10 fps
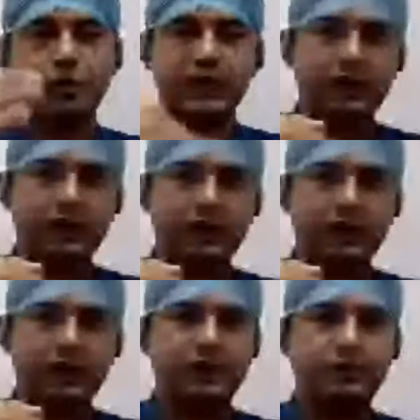putting a
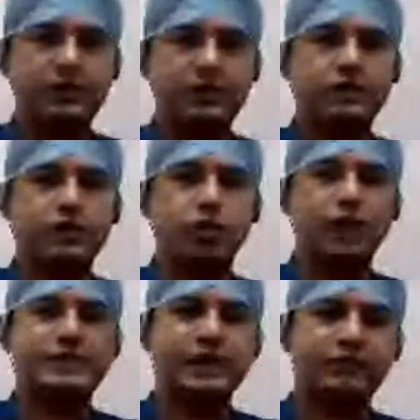valve in a patient who
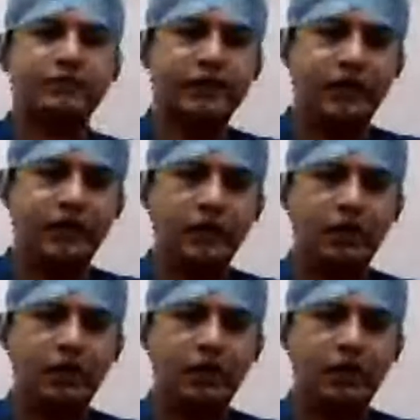has had a very